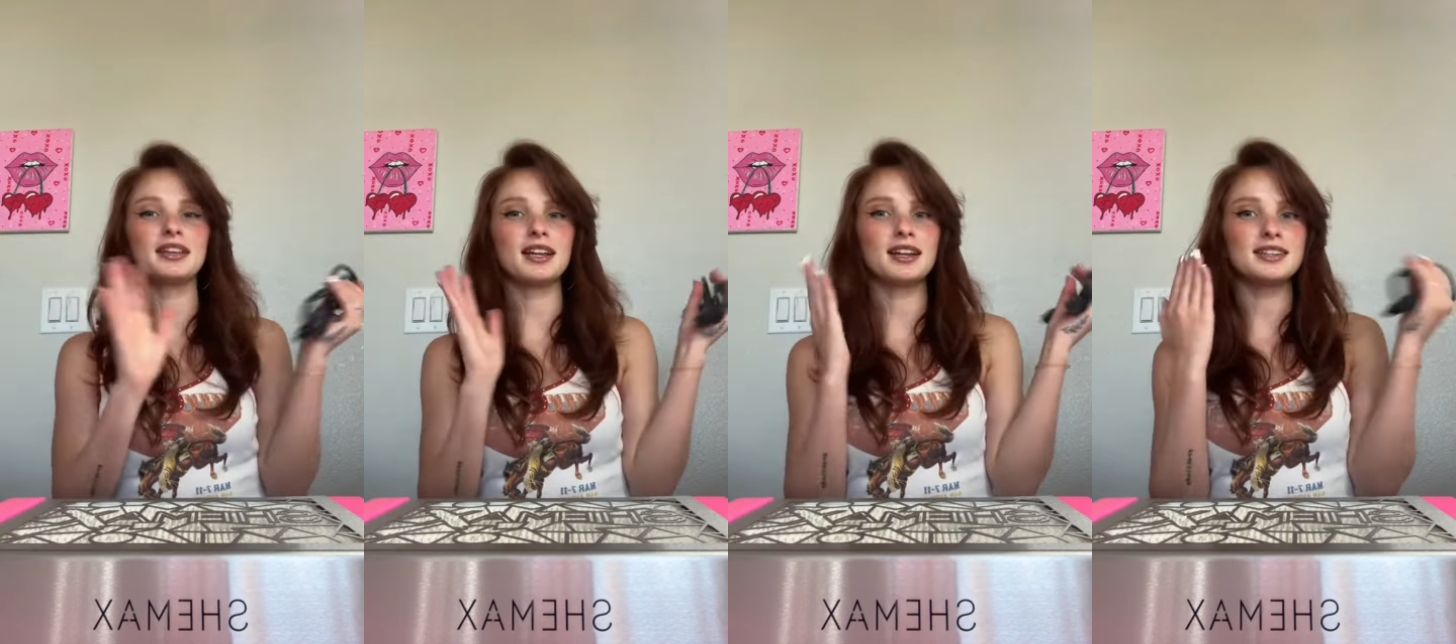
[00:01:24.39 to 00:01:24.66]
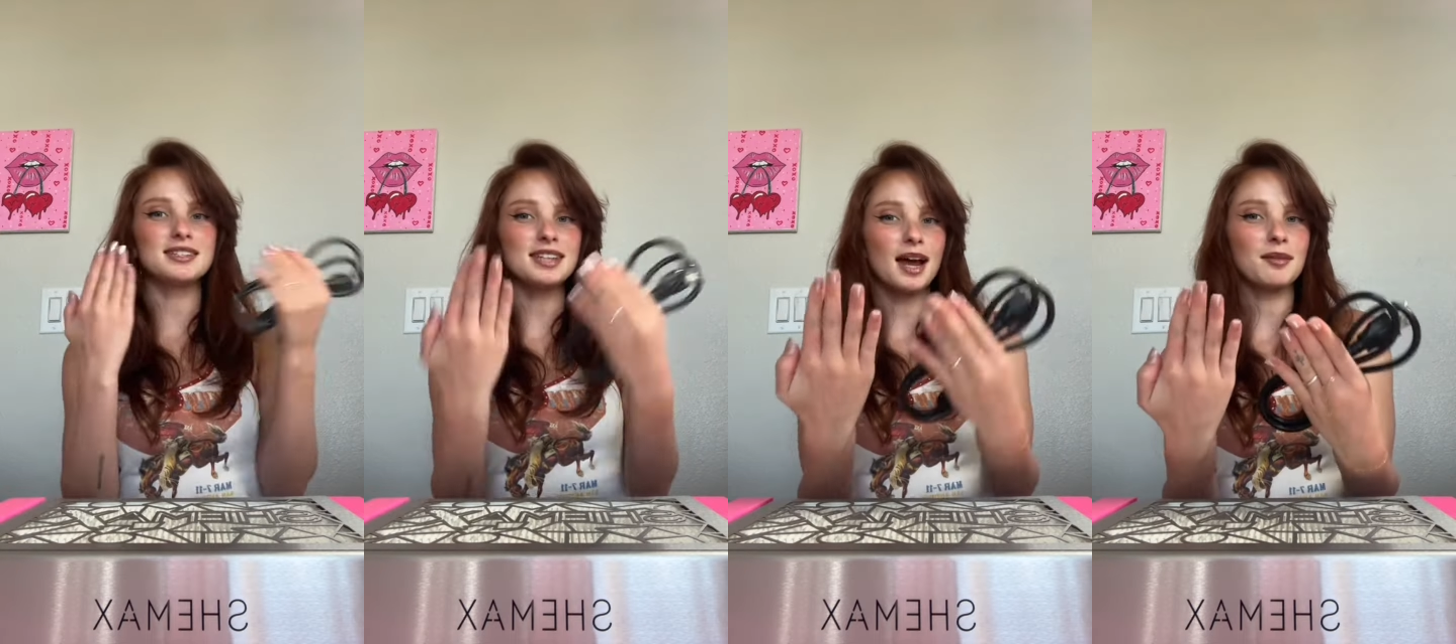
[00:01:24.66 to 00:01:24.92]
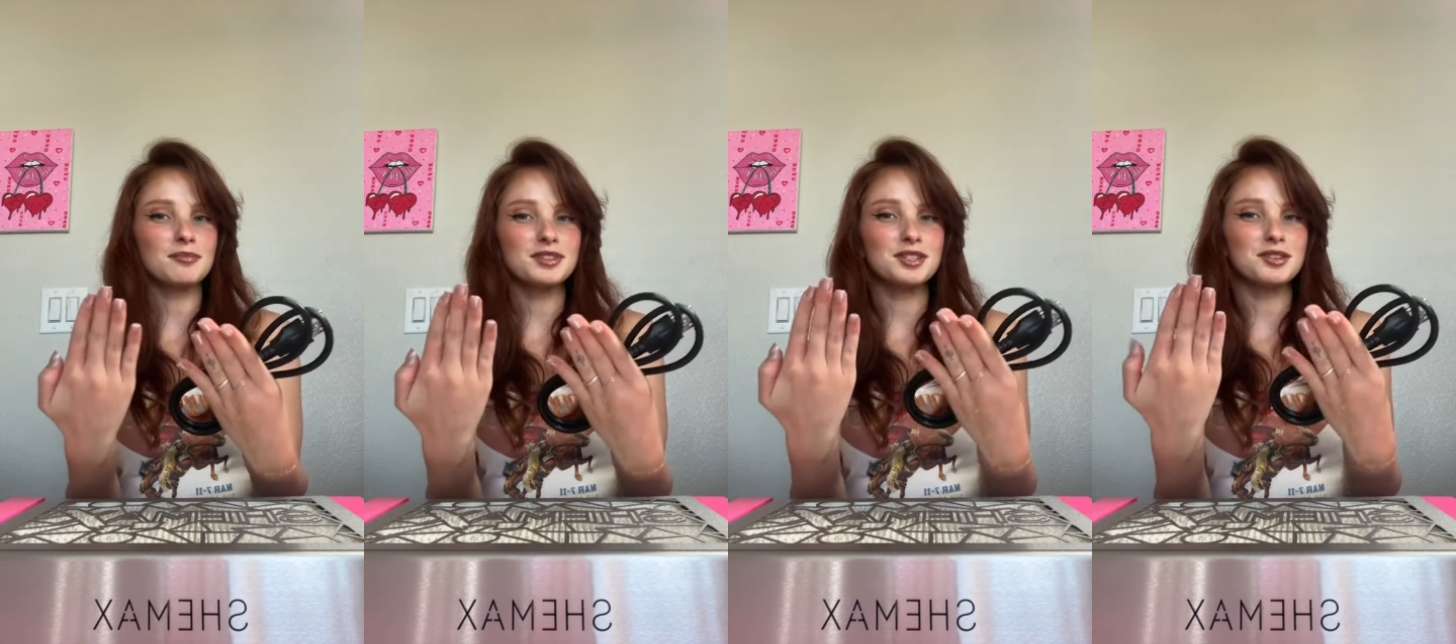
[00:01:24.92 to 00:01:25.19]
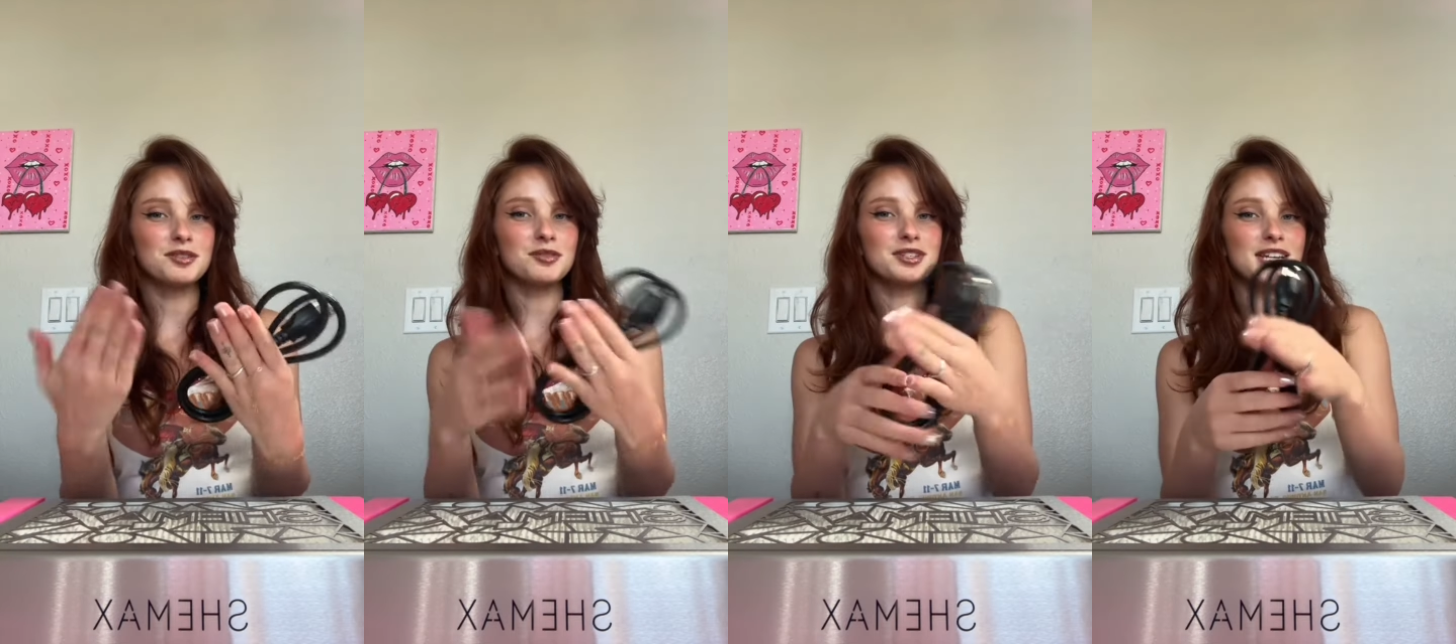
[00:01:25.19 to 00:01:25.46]
and then it's time
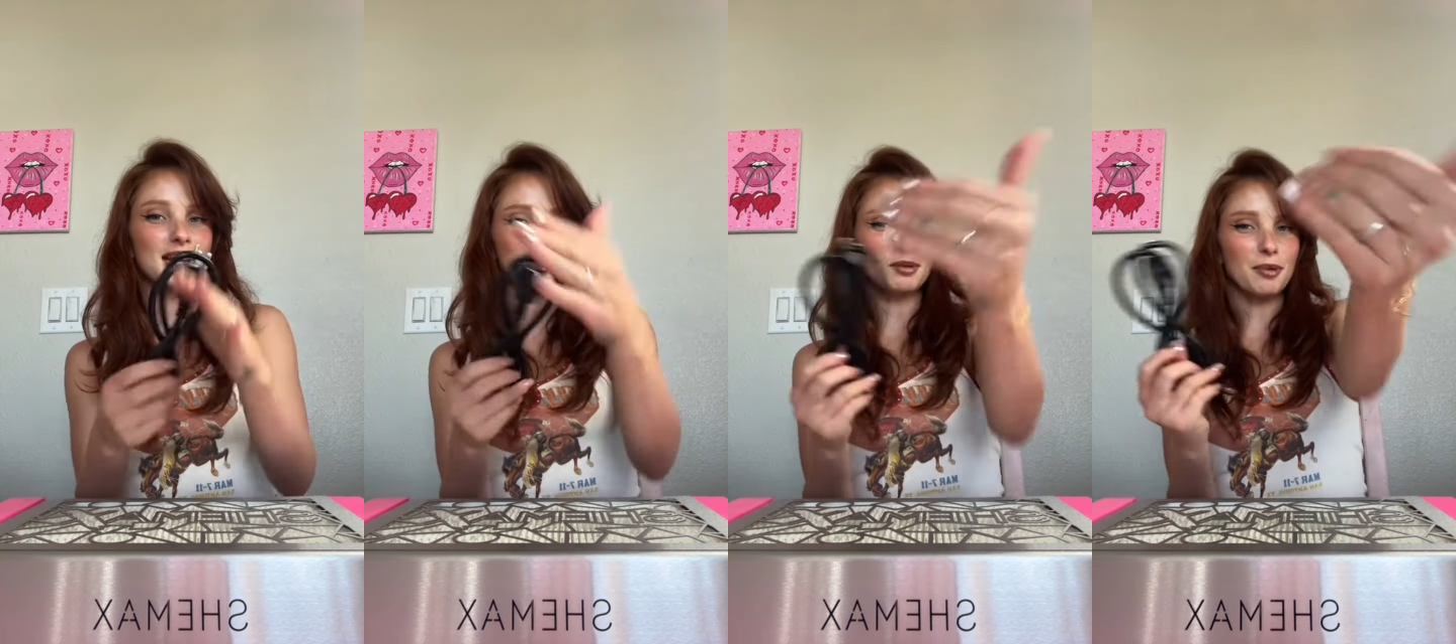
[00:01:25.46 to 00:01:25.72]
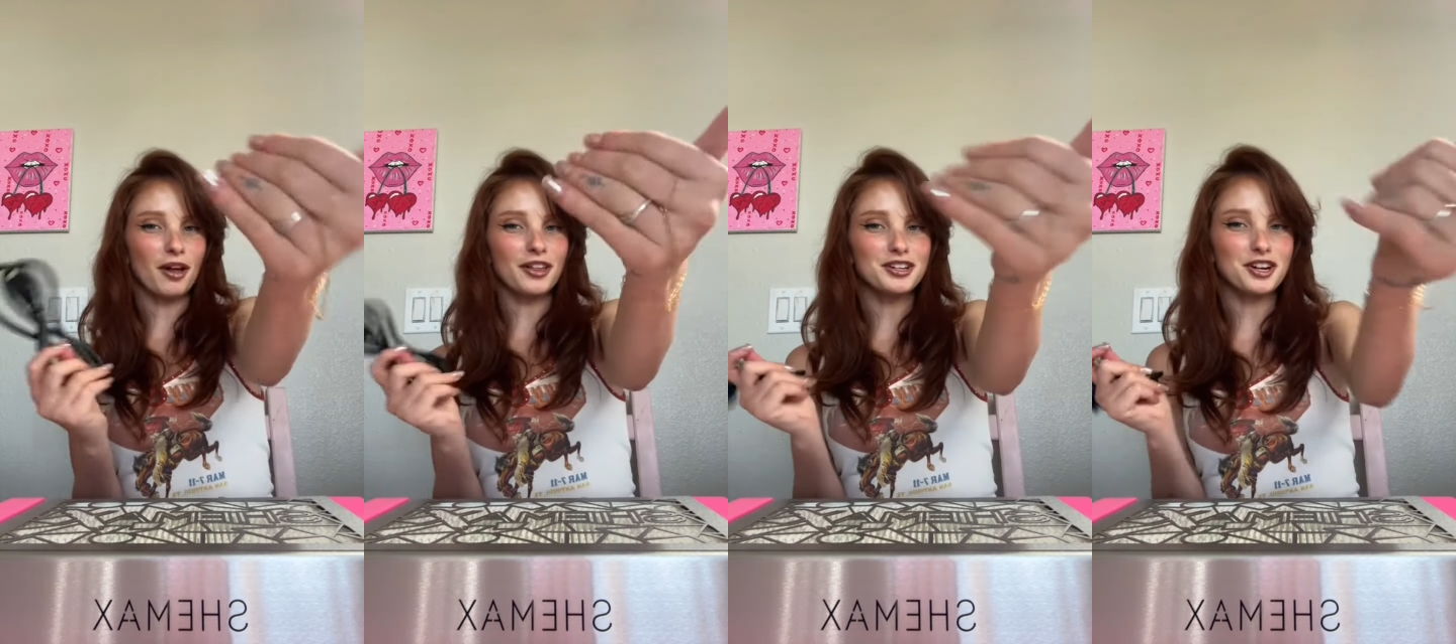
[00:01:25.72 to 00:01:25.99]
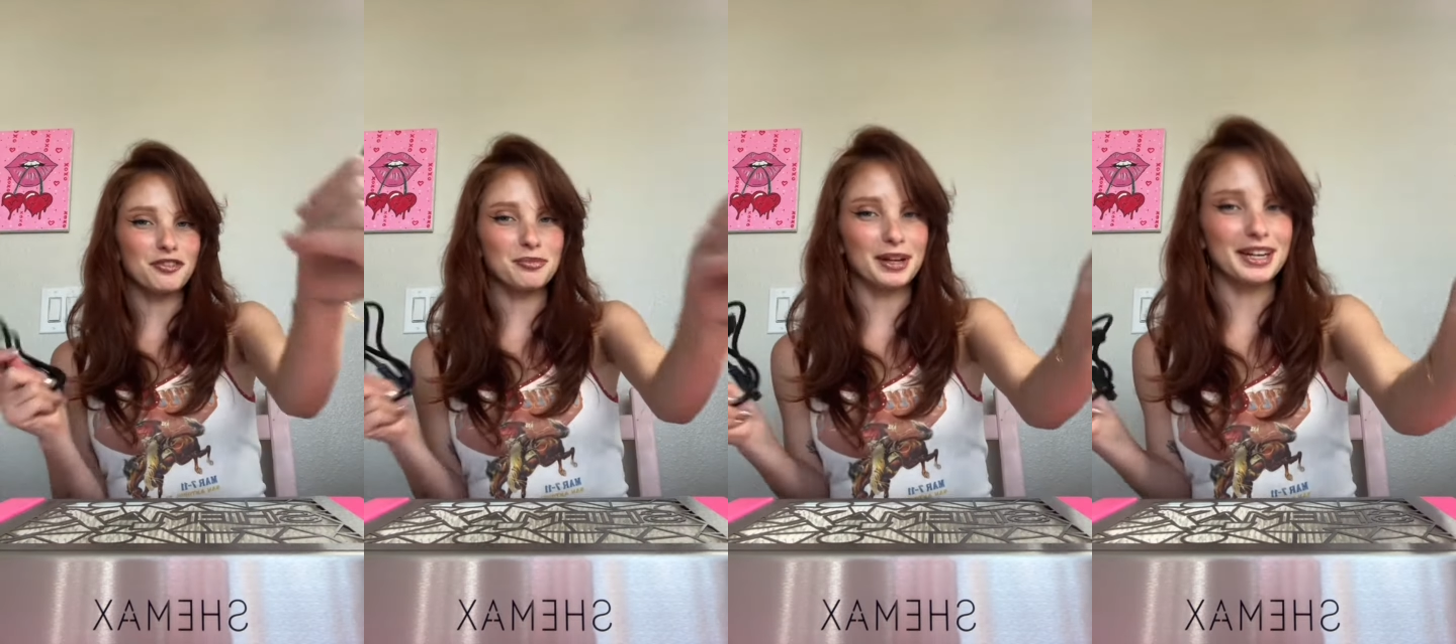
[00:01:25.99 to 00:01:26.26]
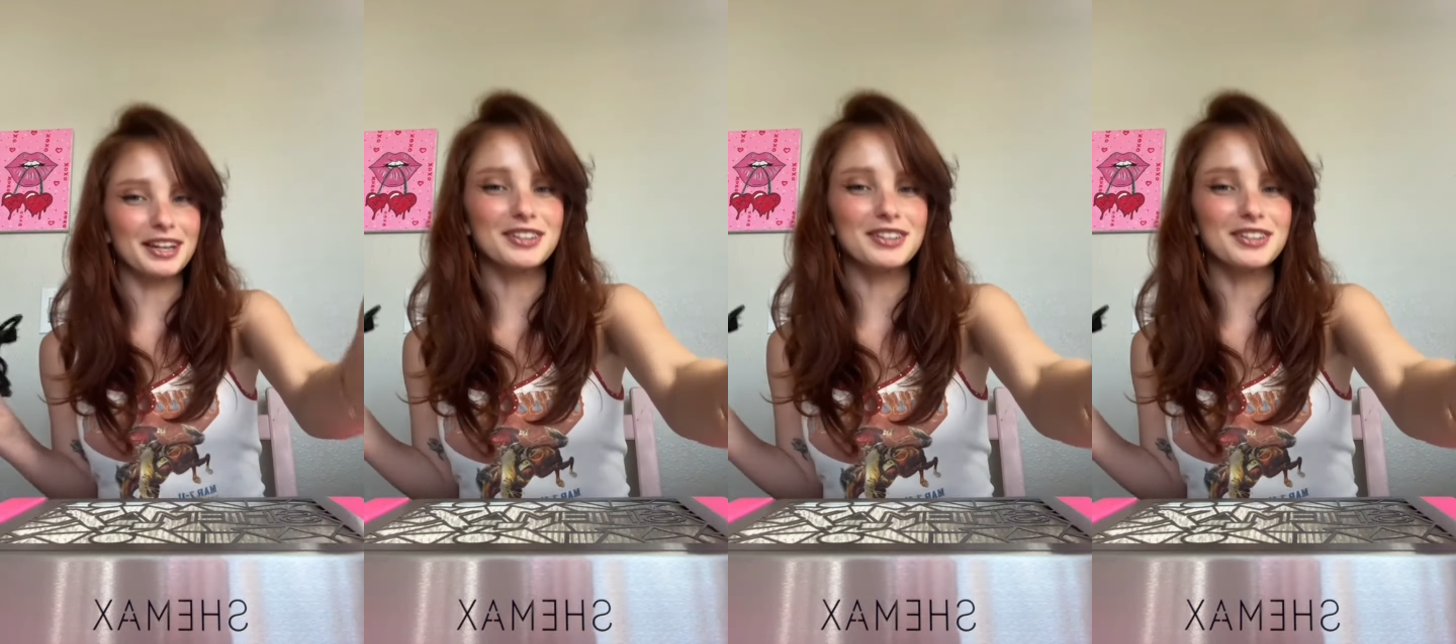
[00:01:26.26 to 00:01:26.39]
to take the polish off my